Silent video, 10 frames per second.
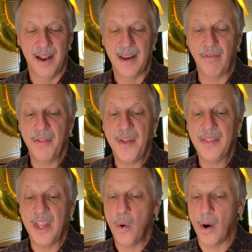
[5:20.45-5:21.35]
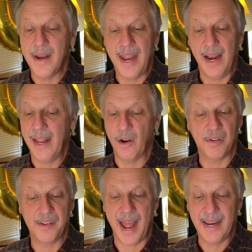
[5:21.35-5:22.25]
Never think that you are kneeling or
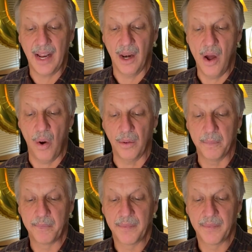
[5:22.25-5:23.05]
standing alone.